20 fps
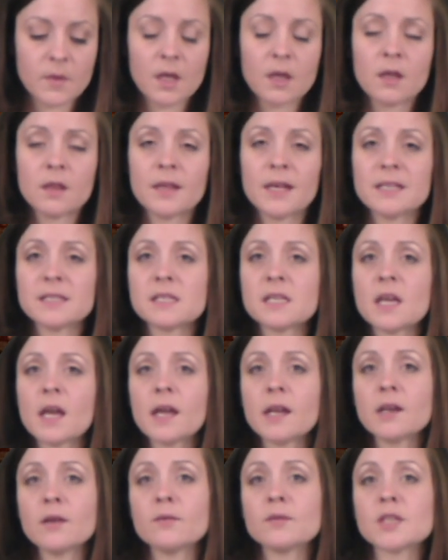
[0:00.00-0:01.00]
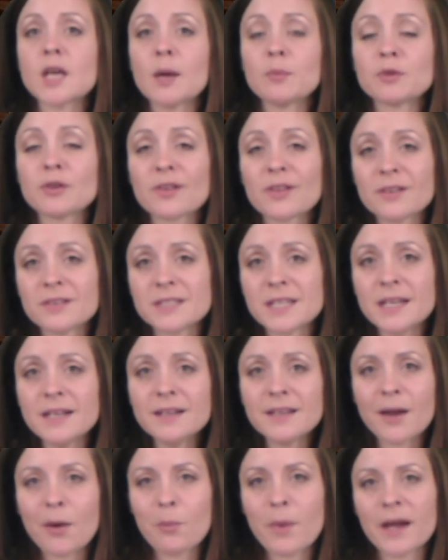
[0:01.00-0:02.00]
That's the end of chapter
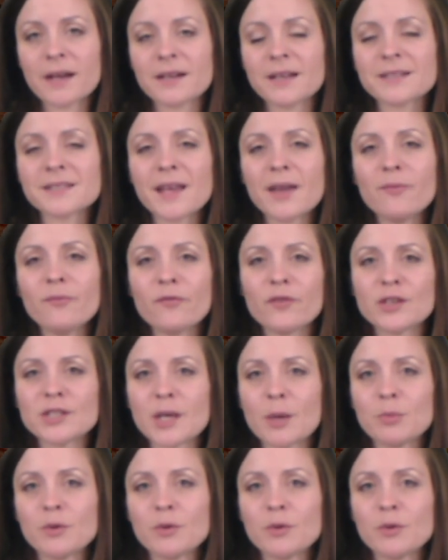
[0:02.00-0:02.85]
13. Come back next time for chapter